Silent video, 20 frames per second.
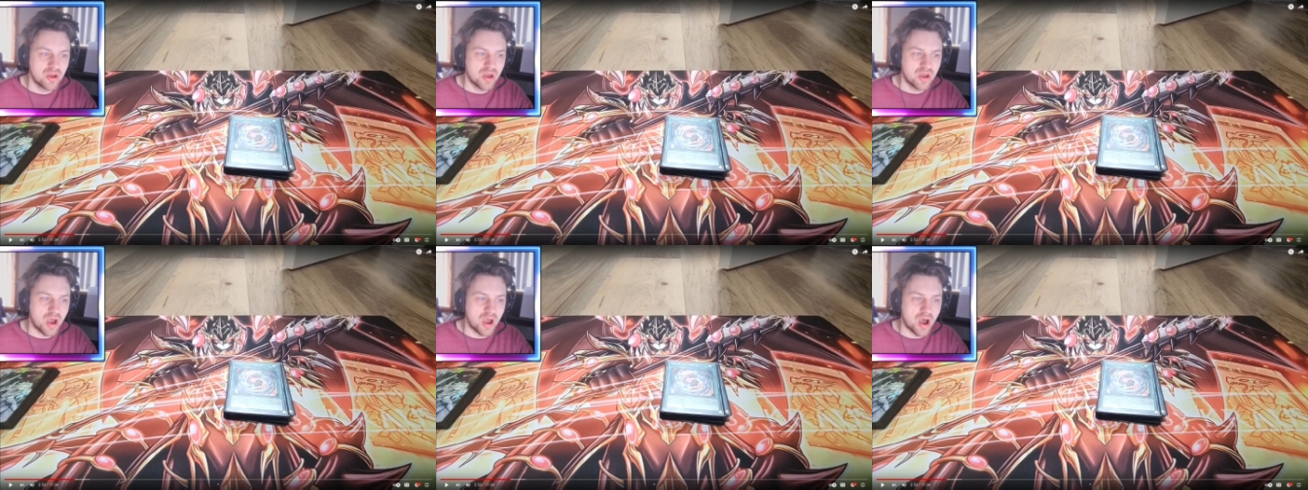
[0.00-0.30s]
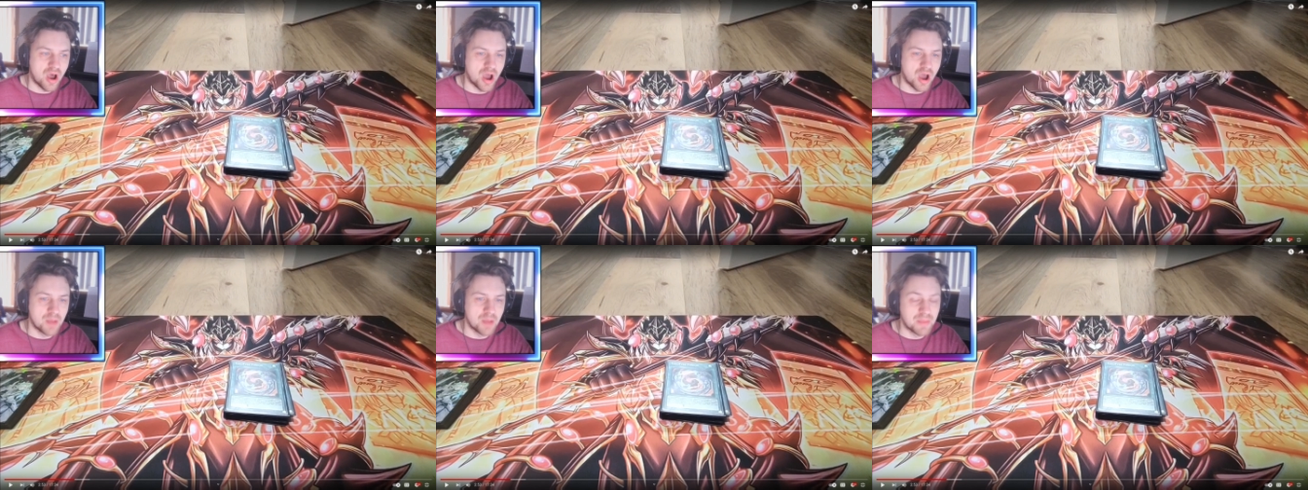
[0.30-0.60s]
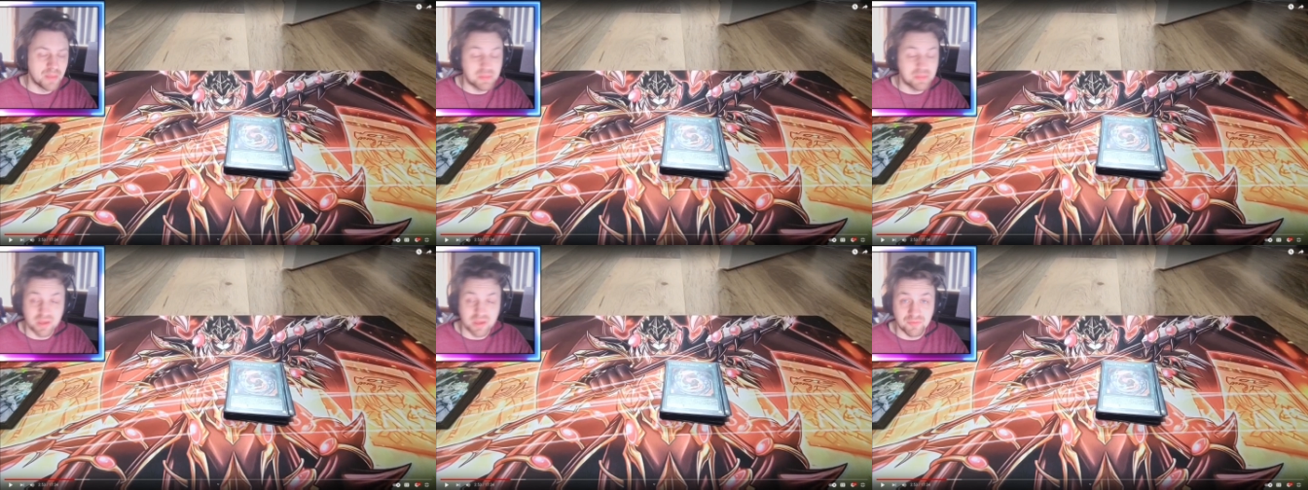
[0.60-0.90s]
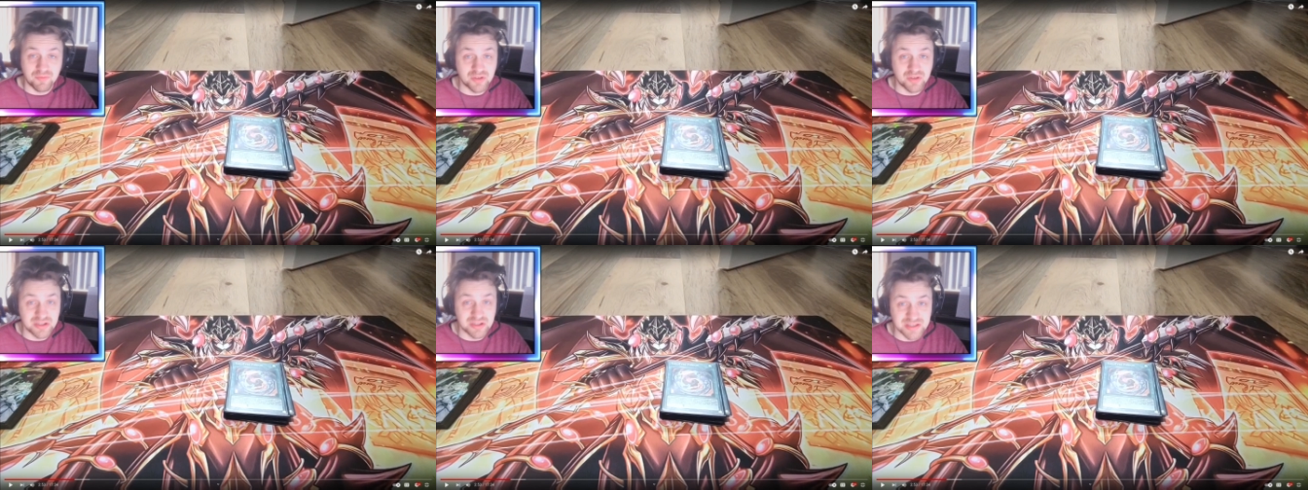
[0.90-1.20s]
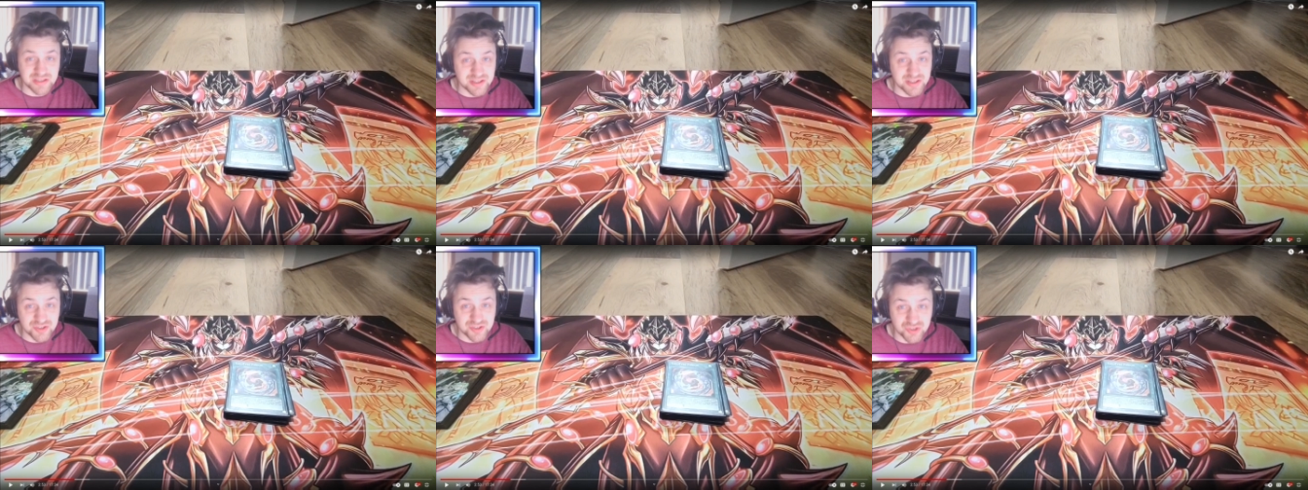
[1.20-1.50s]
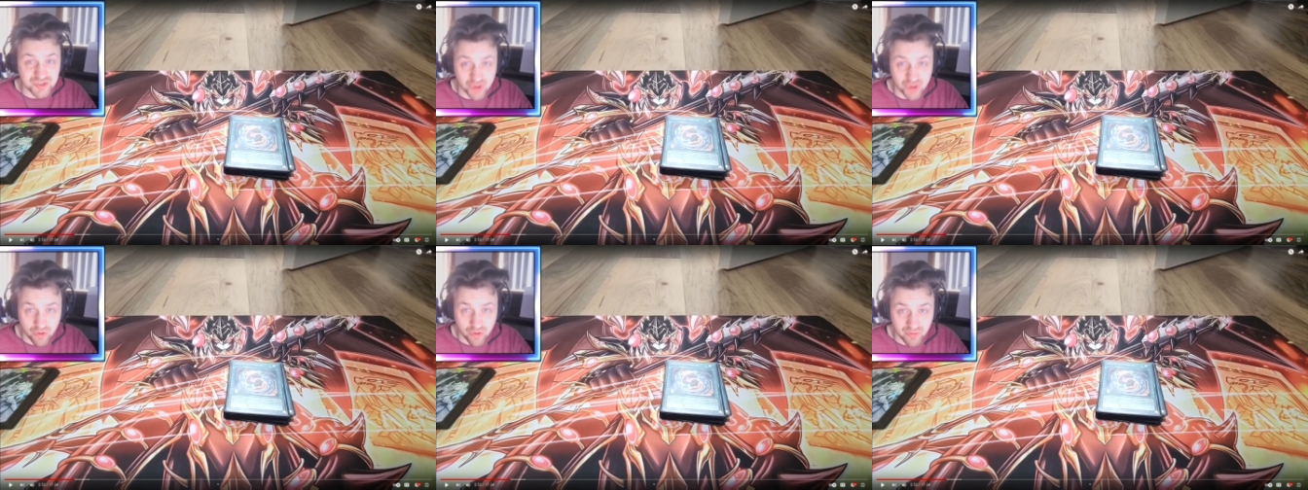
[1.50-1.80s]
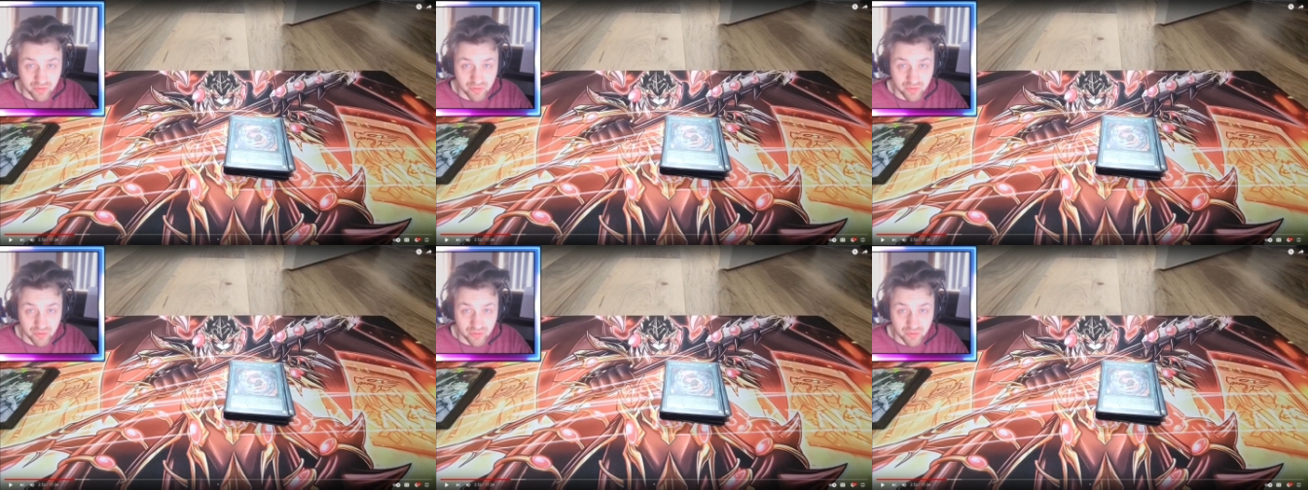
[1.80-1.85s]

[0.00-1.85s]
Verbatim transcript: Uh, maybe even Nadir's Servant